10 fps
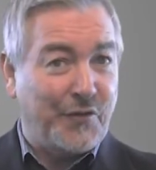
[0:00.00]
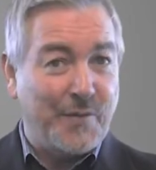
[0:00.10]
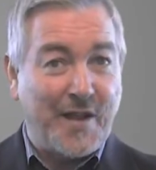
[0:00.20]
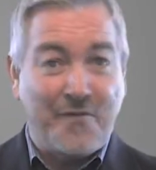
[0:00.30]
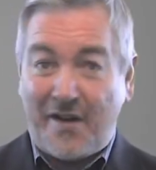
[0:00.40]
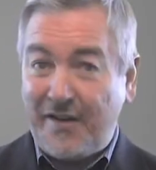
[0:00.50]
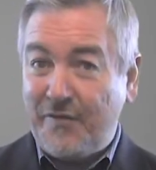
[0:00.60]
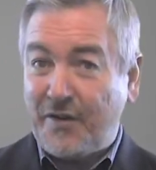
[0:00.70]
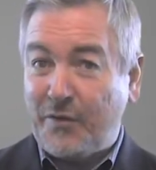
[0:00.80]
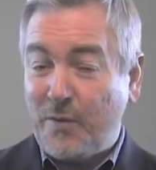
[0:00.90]
for my very
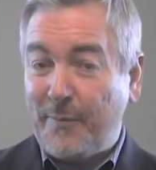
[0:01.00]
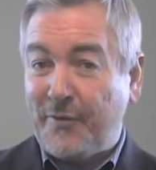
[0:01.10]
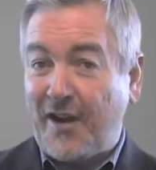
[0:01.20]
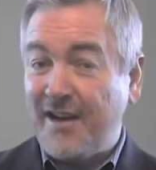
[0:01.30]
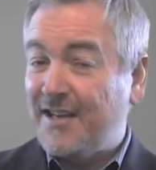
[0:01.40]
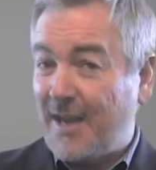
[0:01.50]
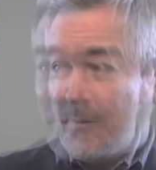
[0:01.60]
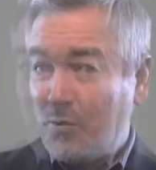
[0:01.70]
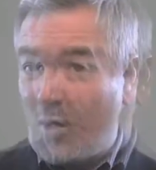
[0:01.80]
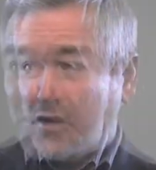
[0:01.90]
first website,
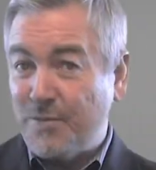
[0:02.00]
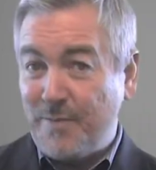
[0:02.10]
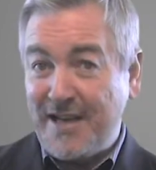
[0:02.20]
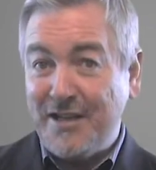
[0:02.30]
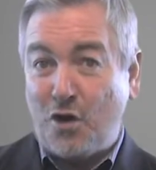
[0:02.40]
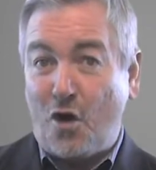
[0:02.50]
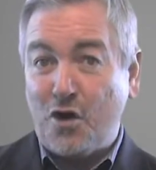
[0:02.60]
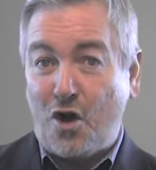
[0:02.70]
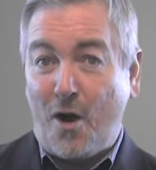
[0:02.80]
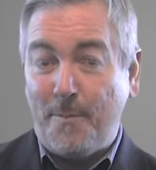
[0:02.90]

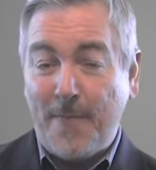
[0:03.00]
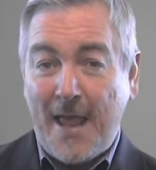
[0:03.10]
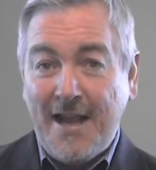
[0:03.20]
comeandwatchme.com.